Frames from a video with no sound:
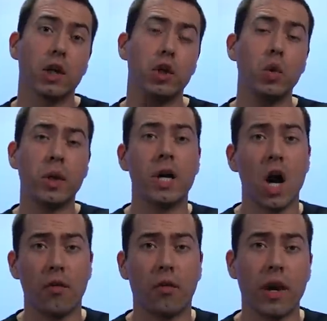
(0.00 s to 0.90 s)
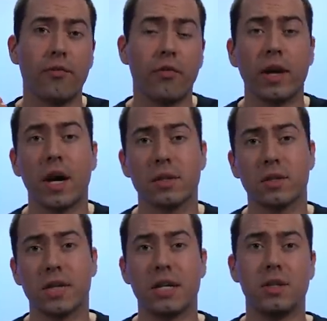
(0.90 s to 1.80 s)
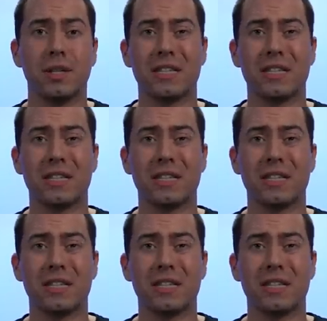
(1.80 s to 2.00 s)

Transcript: you can offer a free consultation.